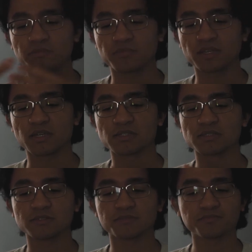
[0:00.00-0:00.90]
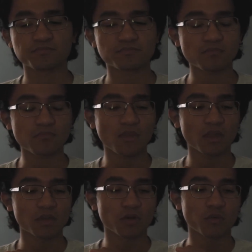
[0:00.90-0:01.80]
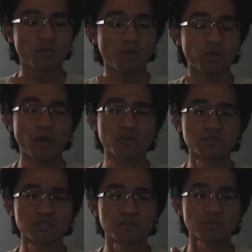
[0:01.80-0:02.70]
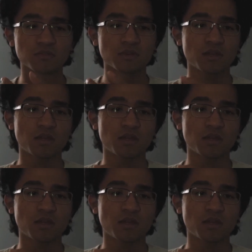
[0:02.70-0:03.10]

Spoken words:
because when I was little,